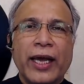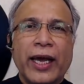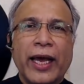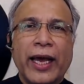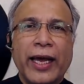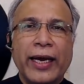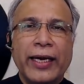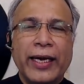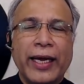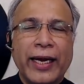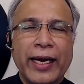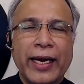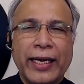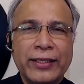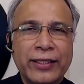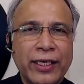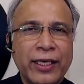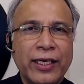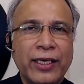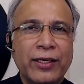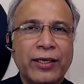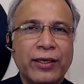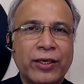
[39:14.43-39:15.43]
And I
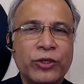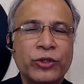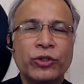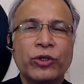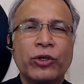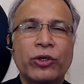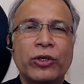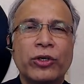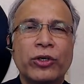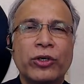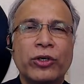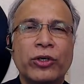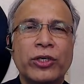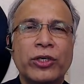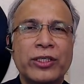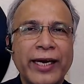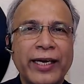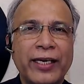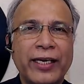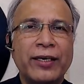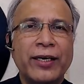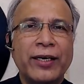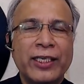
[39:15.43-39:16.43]
think Kishore is
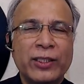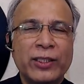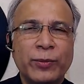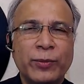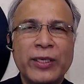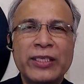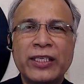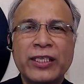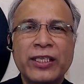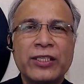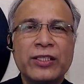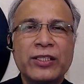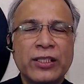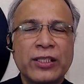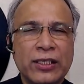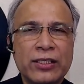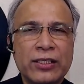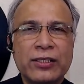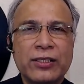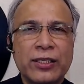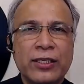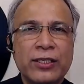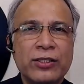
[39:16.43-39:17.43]
right in expressing his
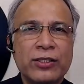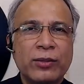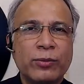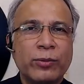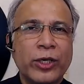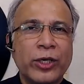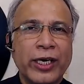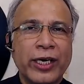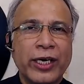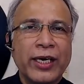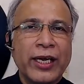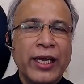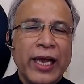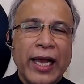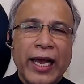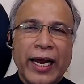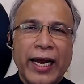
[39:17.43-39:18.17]
concerns about it.